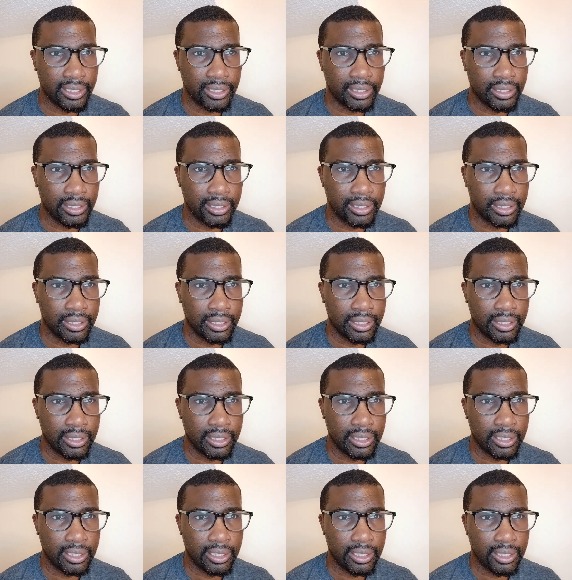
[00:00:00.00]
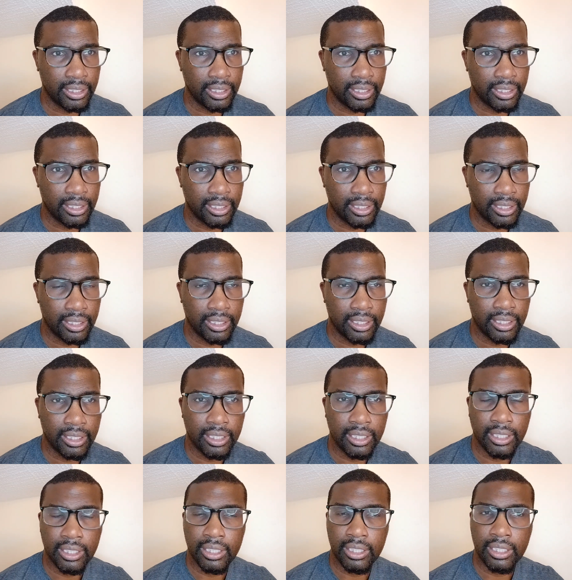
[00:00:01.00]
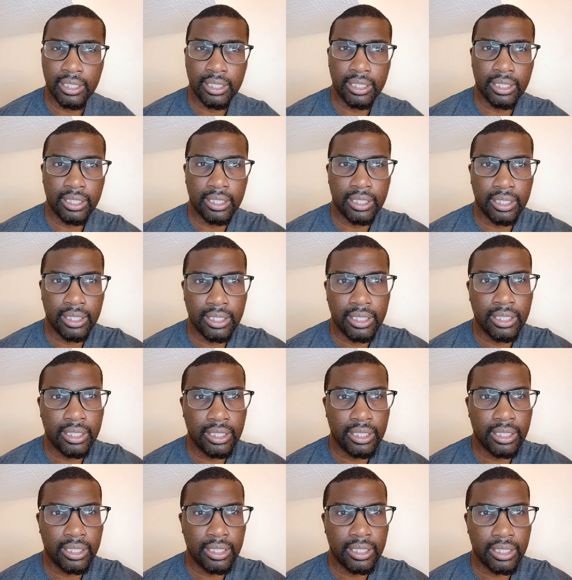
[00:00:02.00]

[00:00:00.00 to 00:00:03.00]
(silence)